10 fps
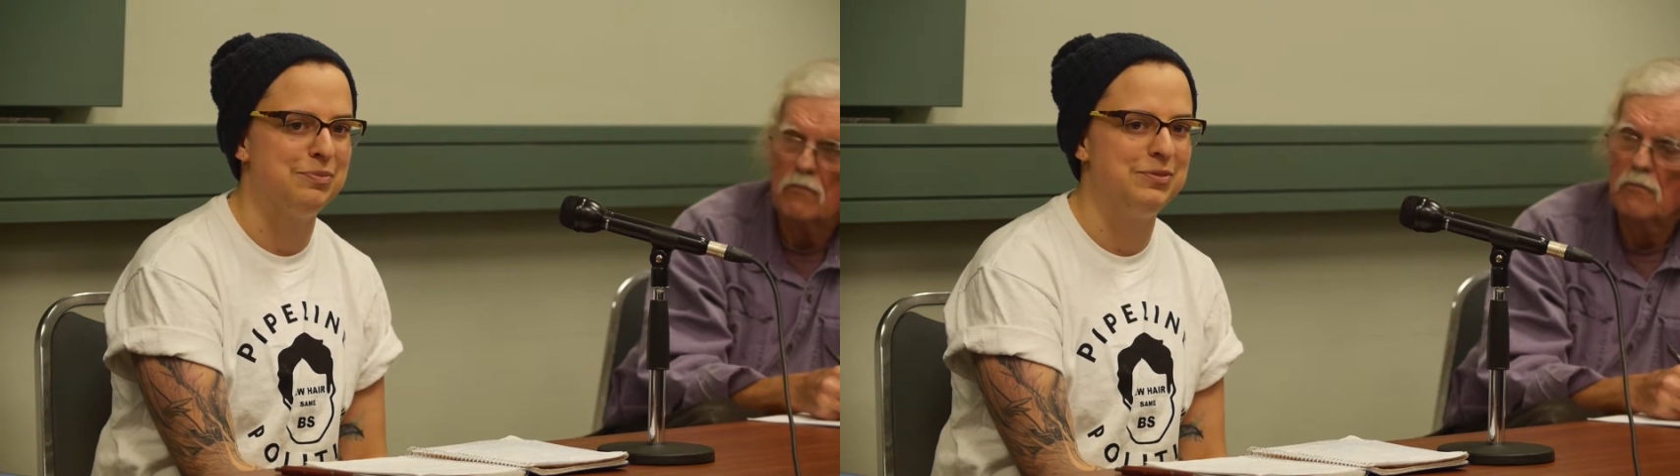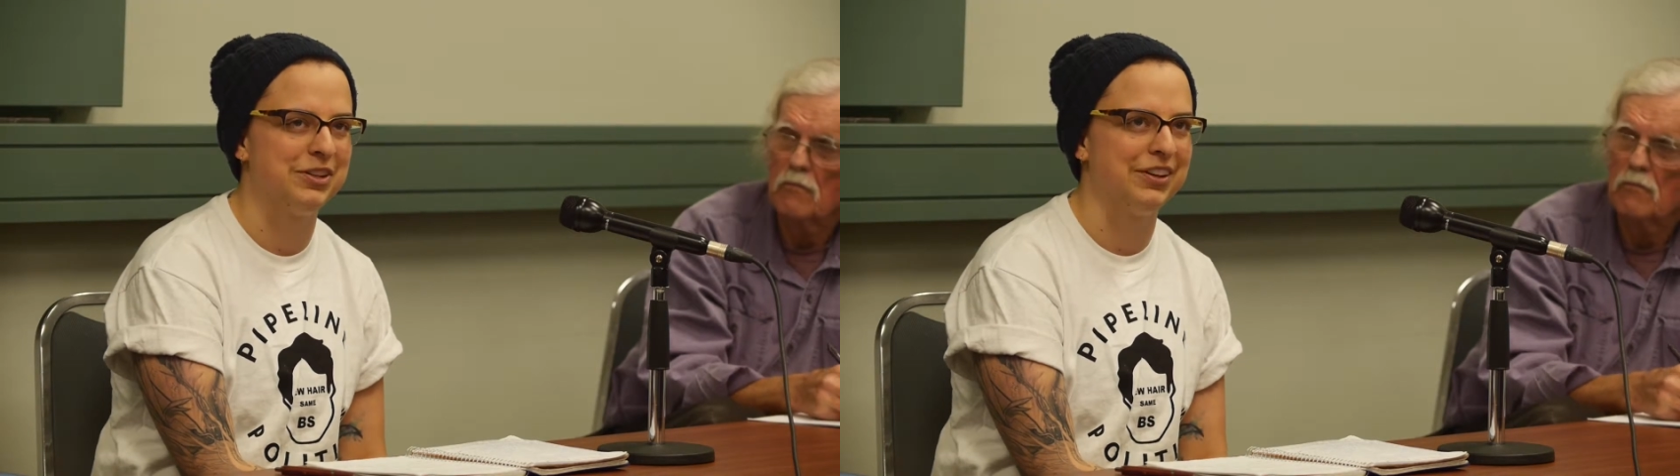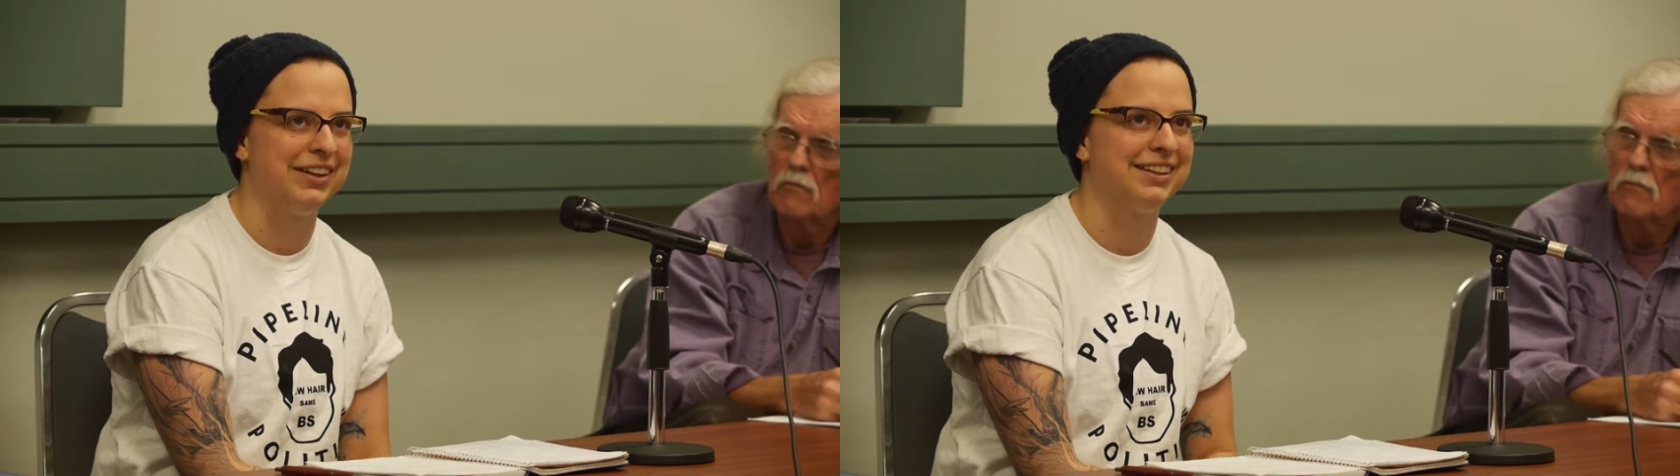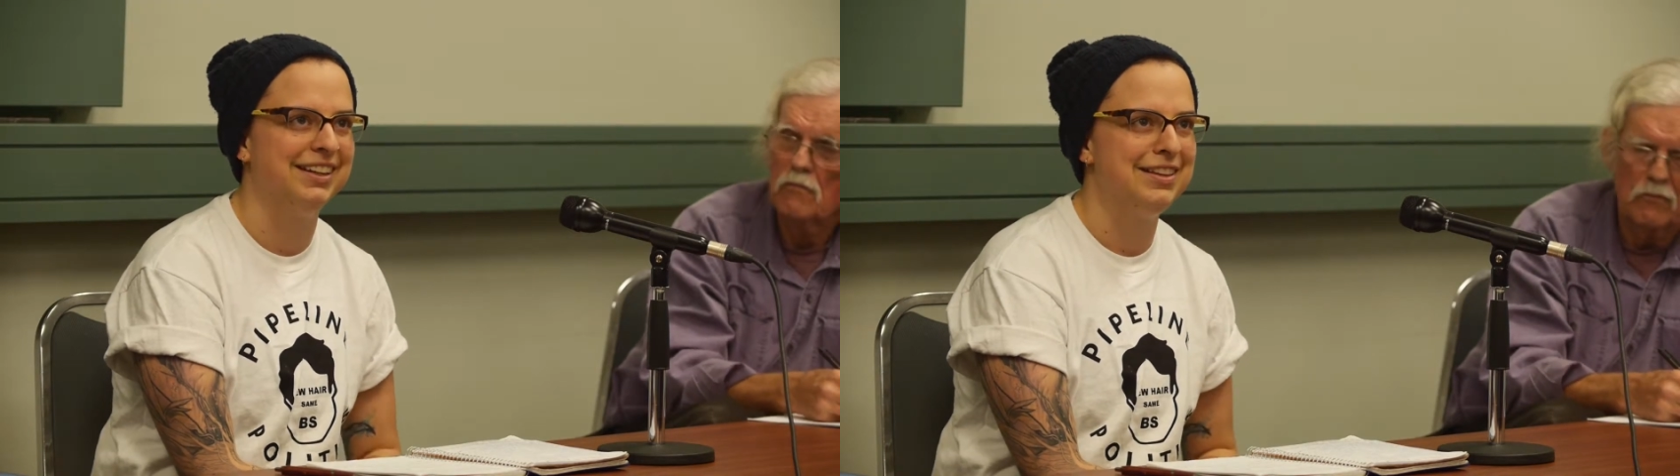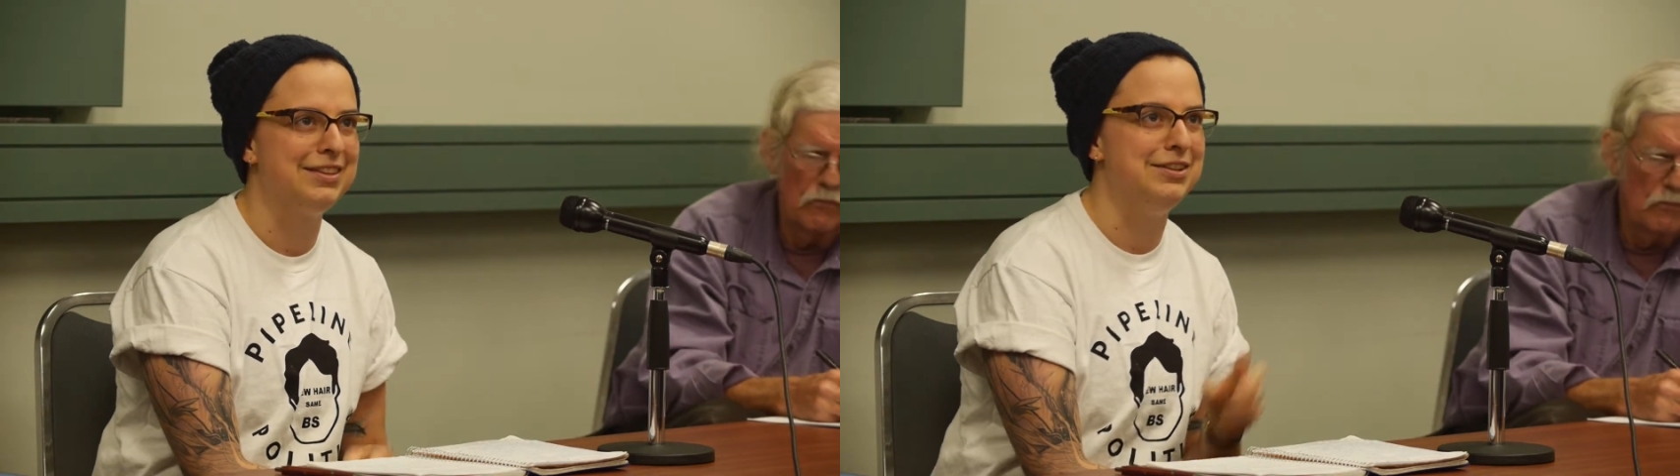to like
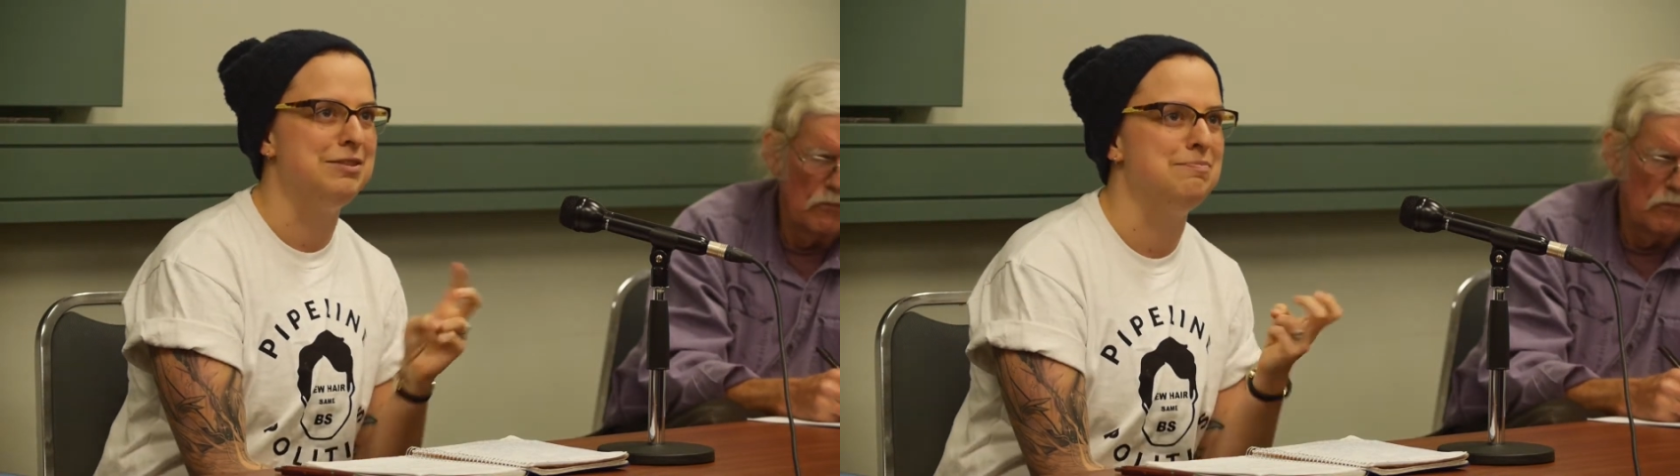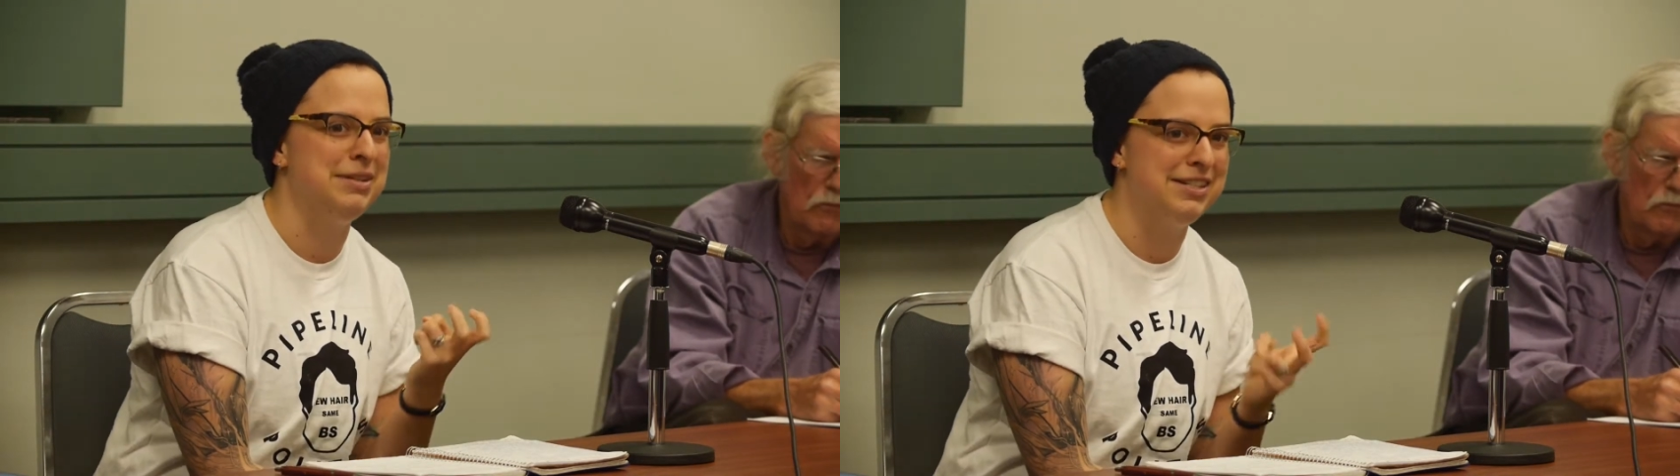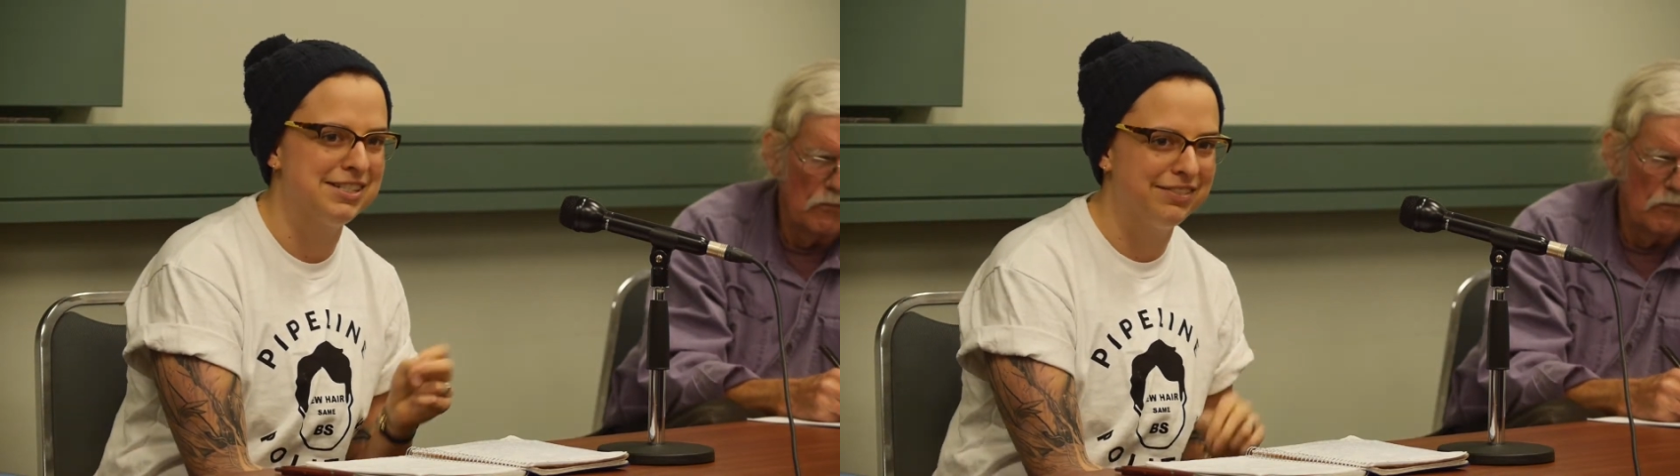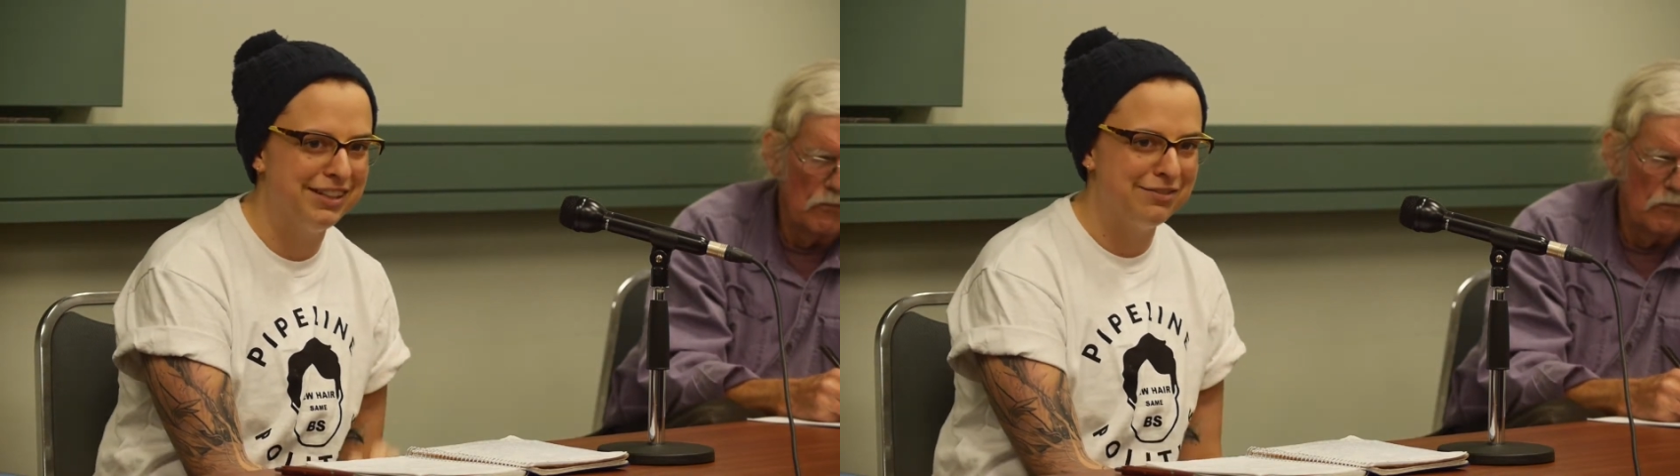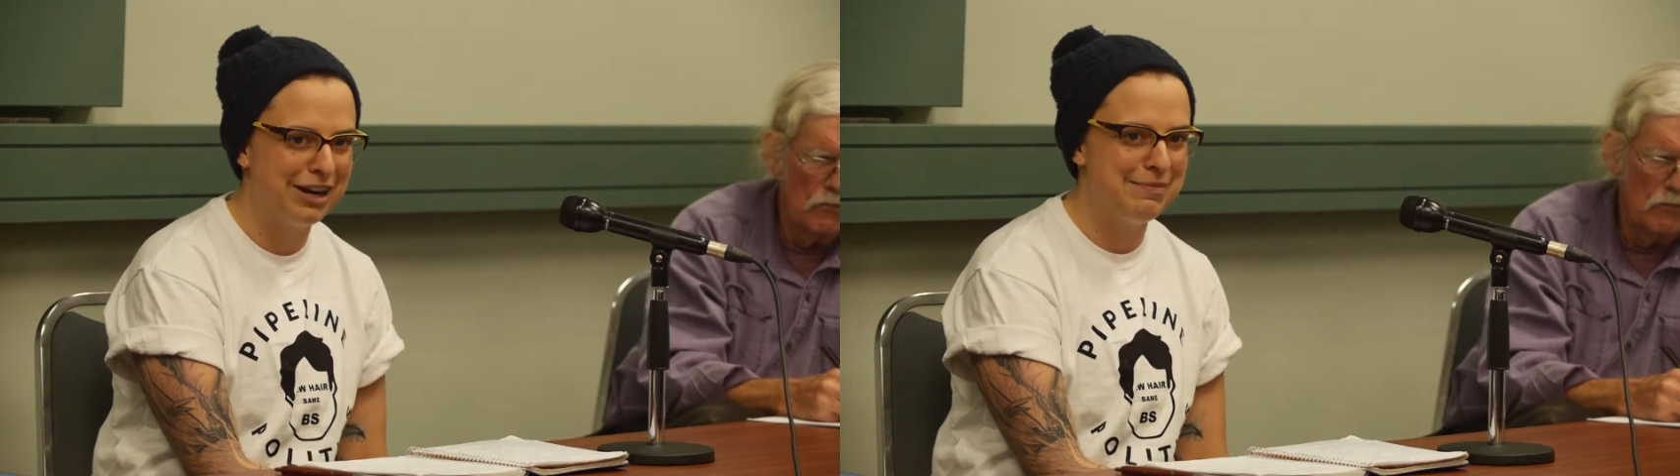the NIMBYs of
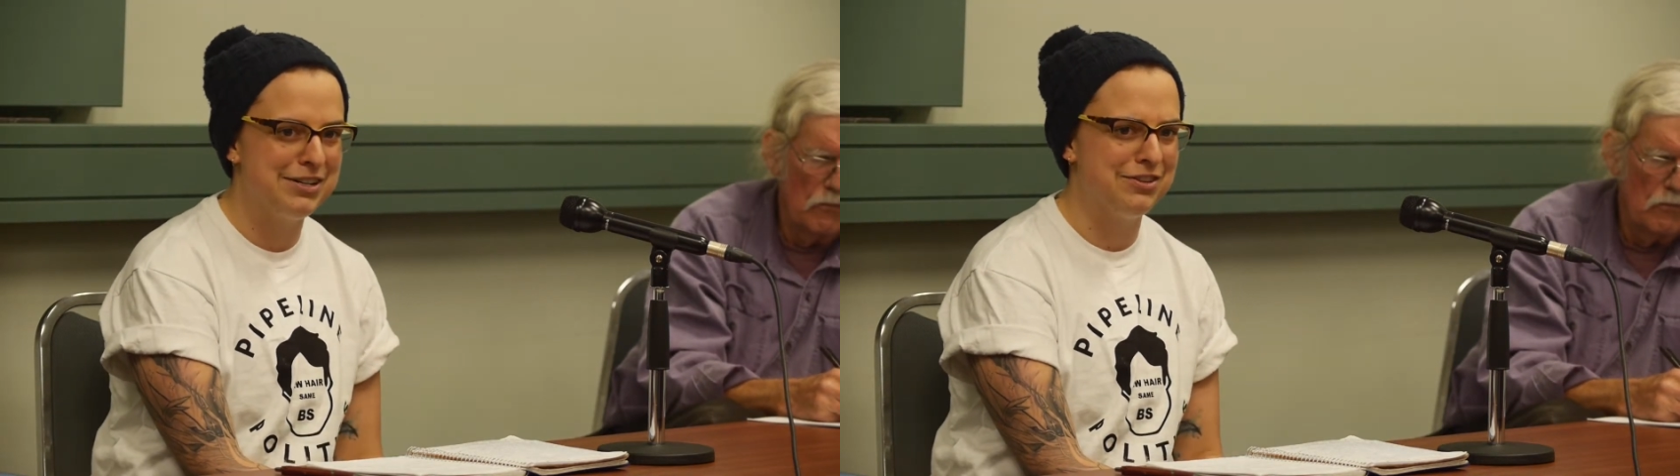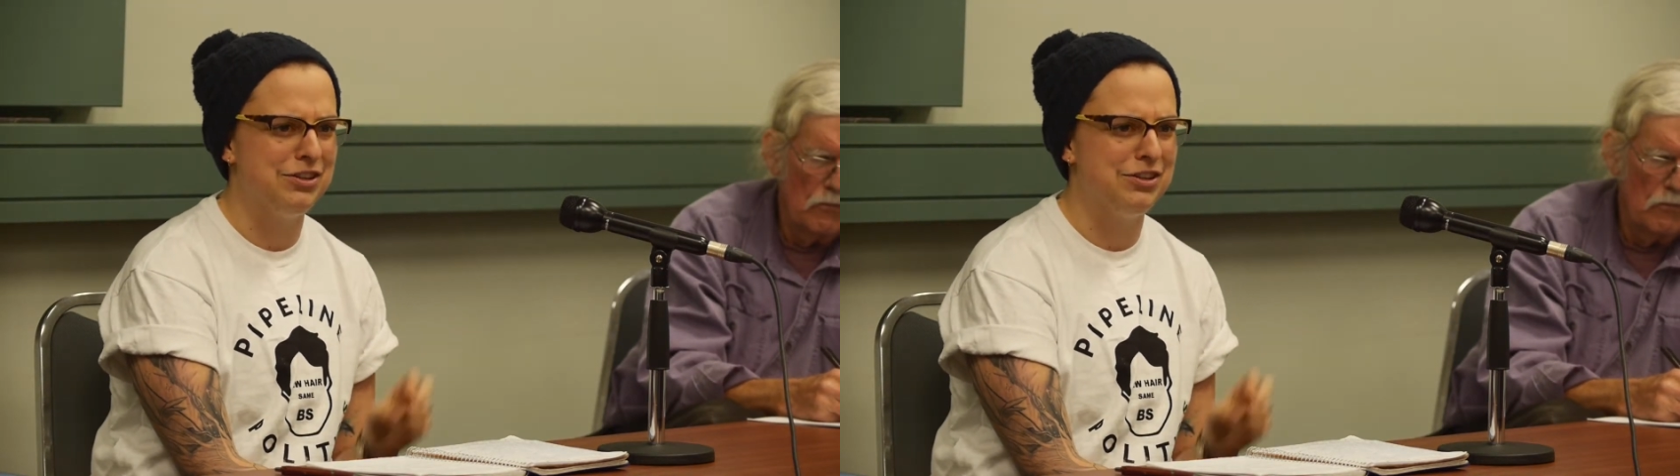the environment,